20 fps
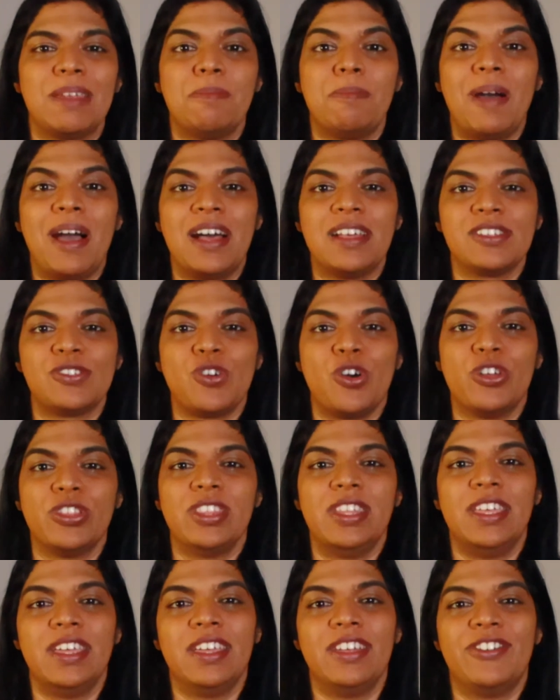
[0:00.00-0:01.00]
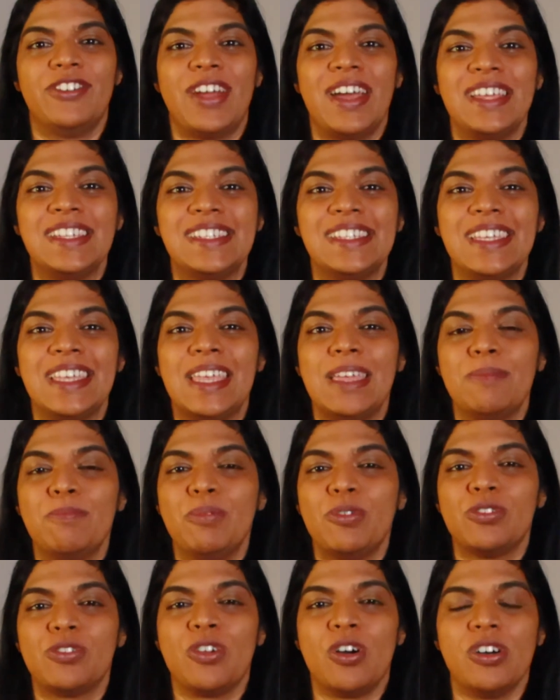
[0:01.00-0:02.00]
pass on their rising
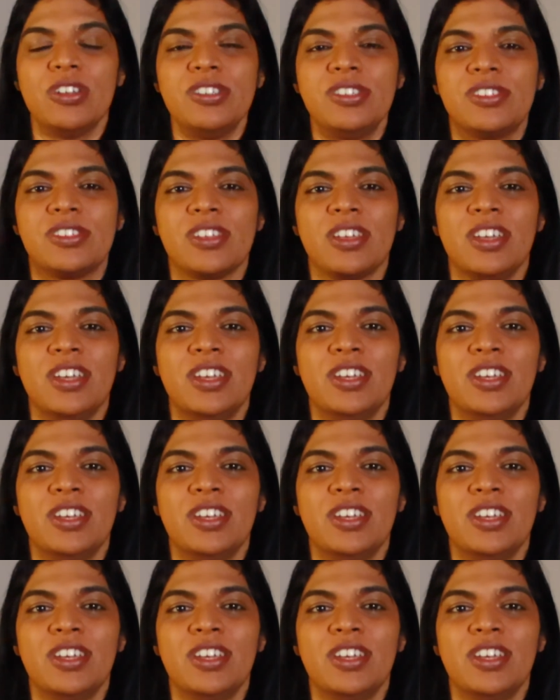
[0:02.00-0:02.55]
input costs